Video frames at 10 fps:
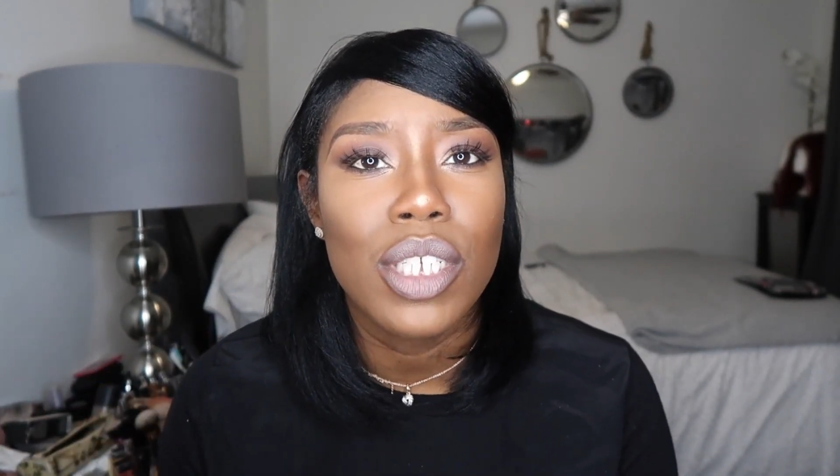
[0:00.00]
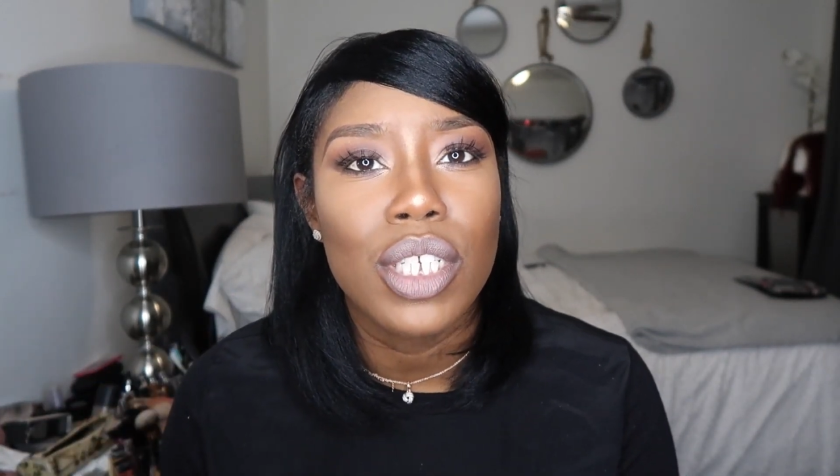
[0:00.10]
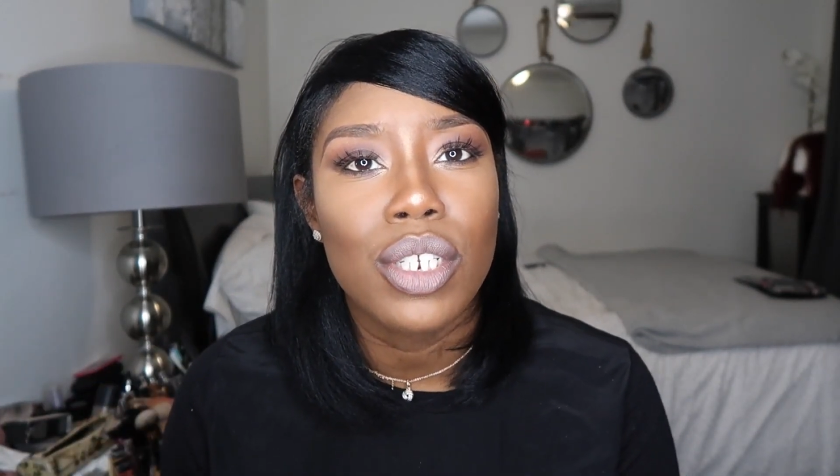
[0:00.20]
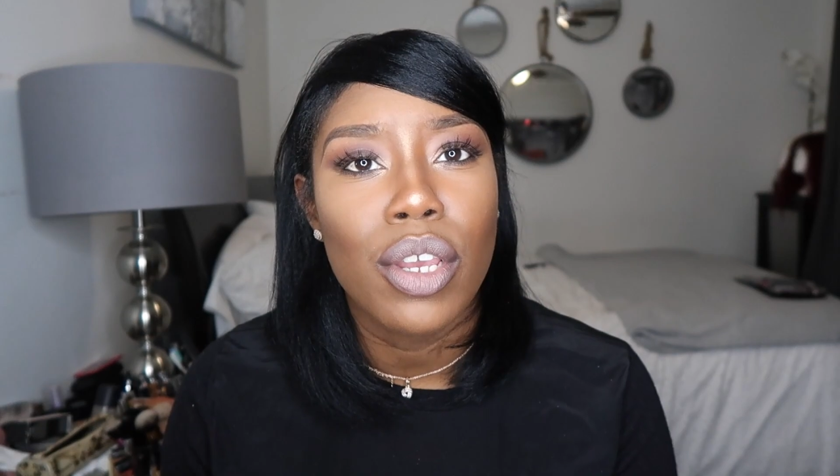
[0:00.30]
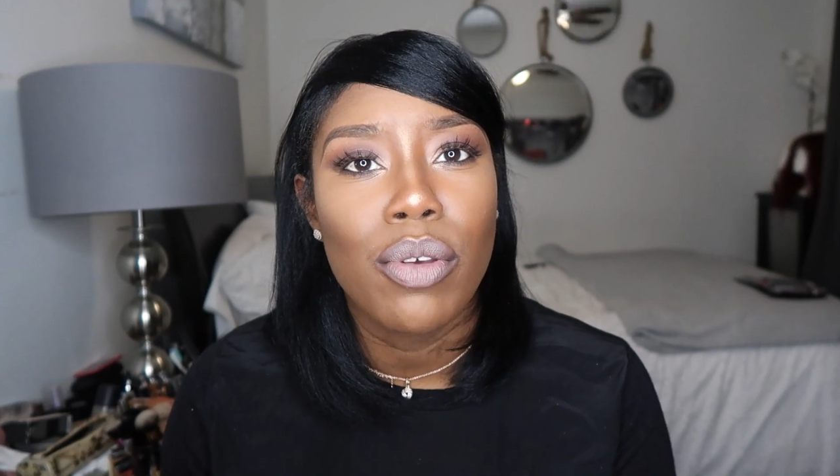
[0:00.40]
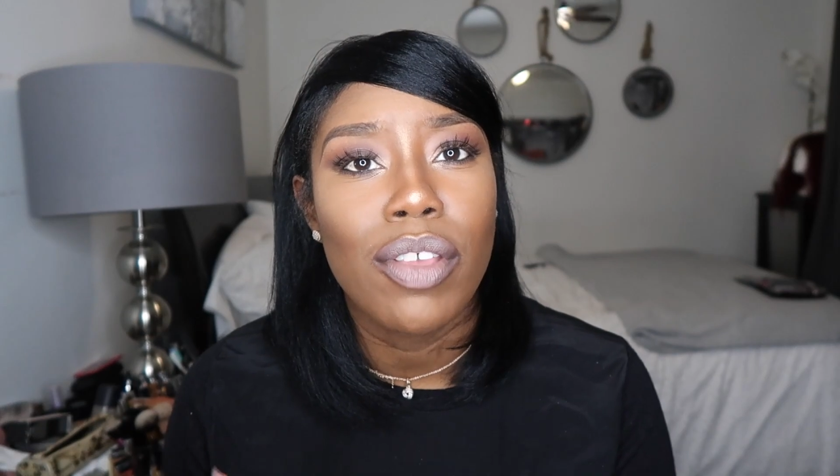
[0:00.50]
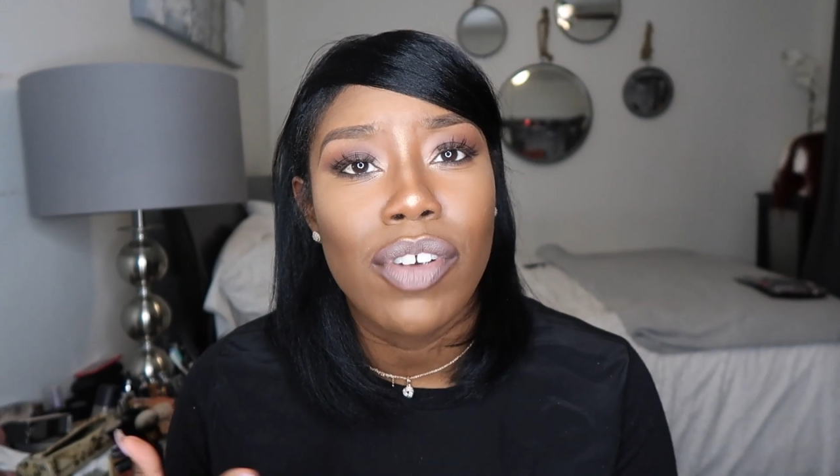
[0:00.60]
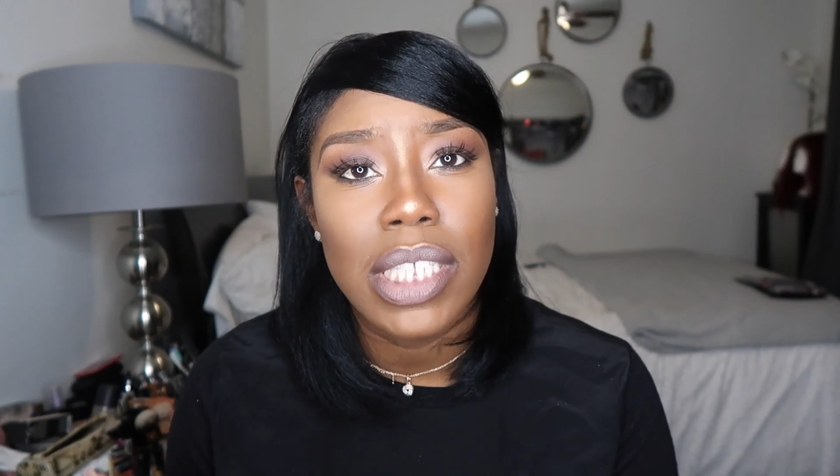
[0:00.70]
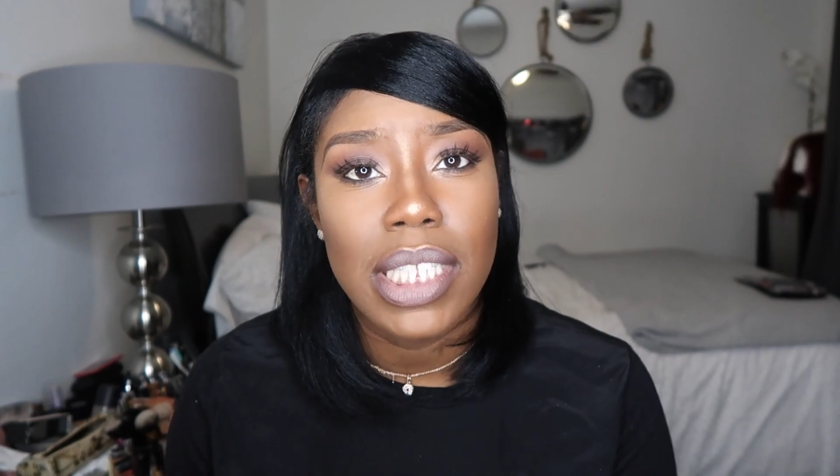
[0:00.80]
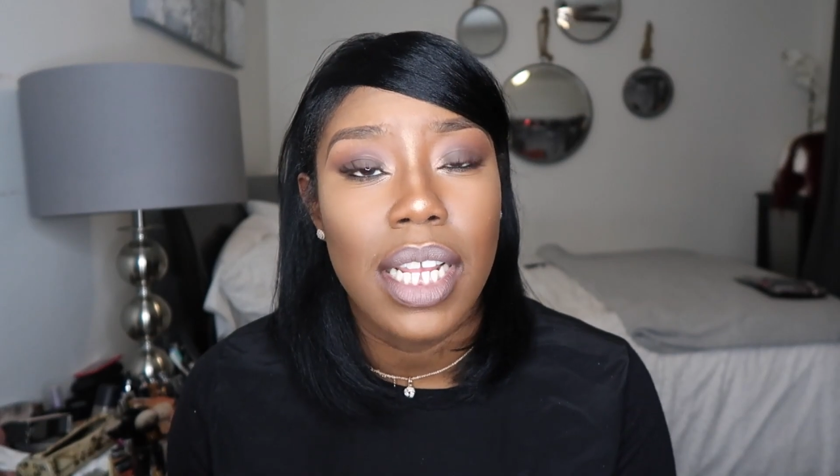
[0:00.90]
just to show you the
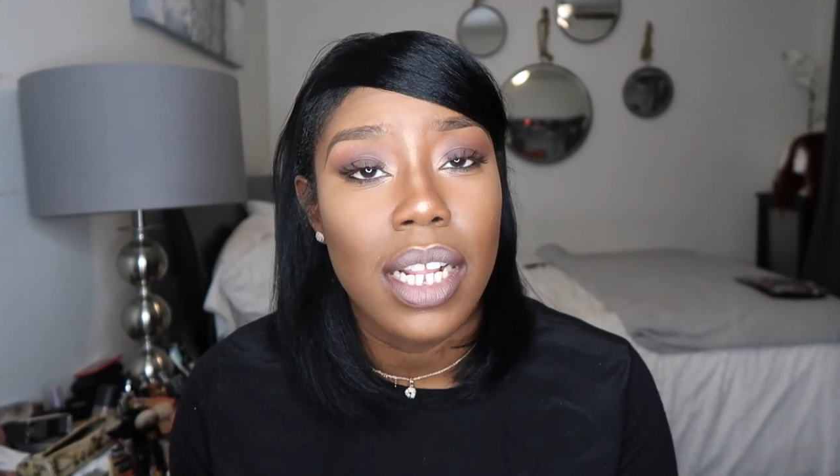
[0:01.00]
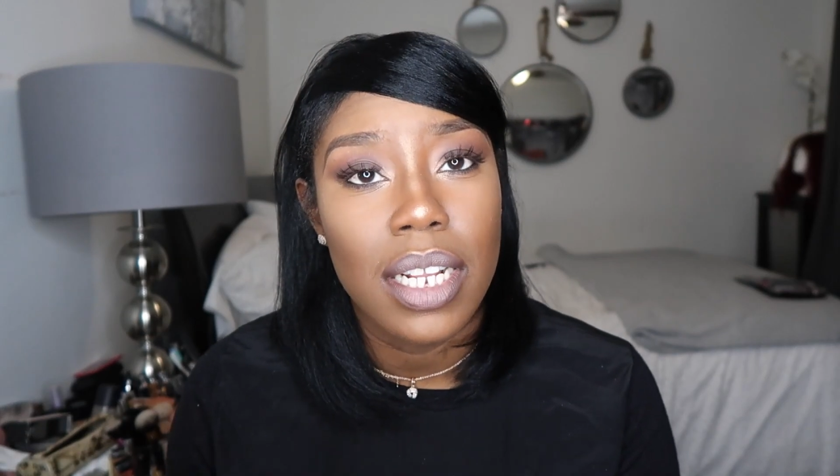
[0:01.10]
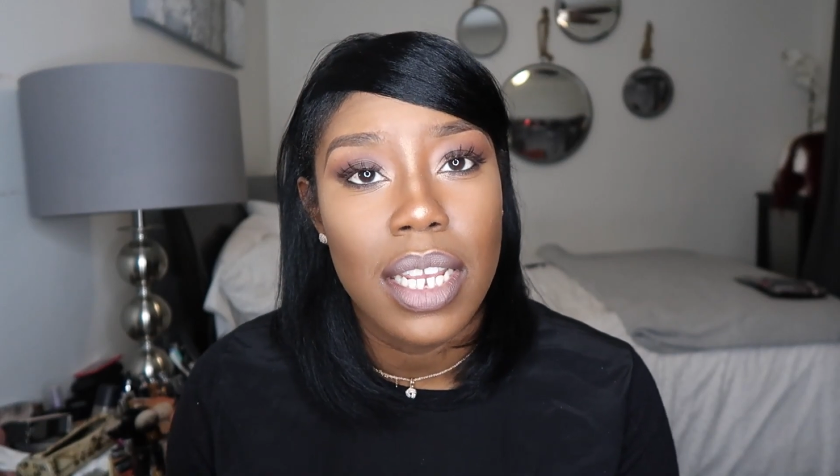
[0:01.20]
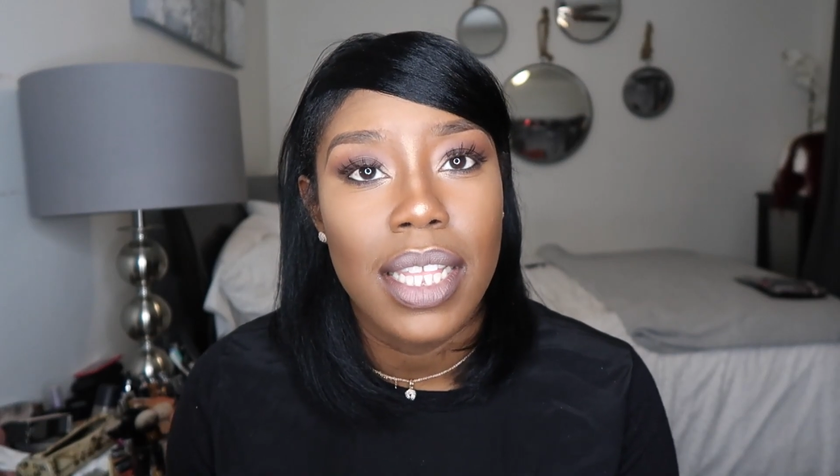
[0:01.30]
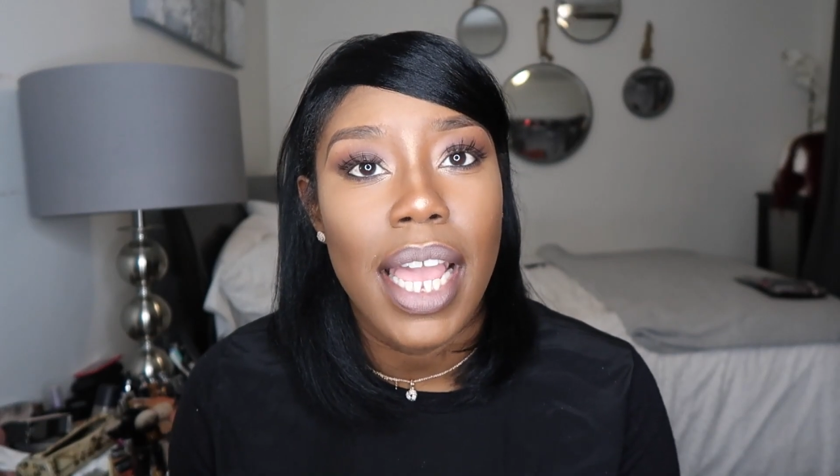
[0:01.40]
versatility